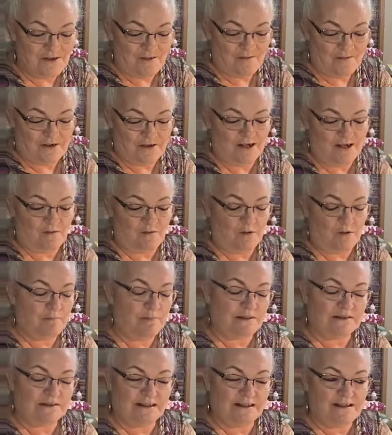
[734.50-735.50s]
over here. We're
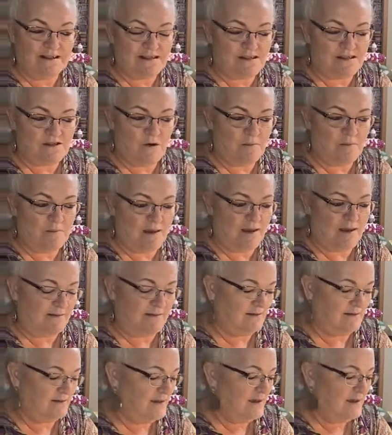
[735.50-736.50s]
building a
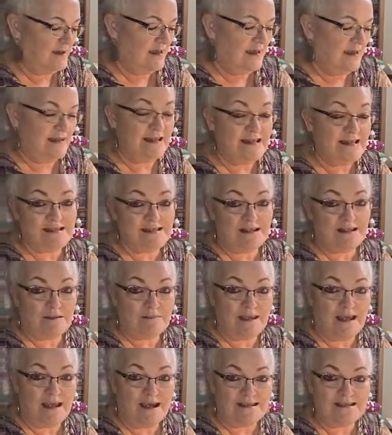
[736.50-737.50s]
snowman, and he's going to
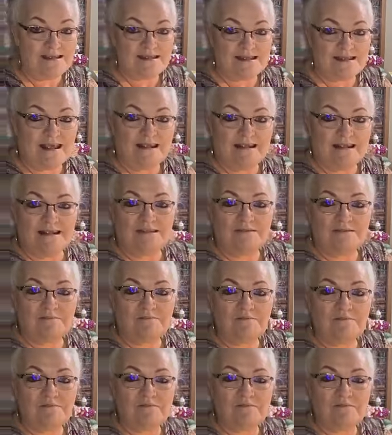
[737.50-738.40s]
be ice skating.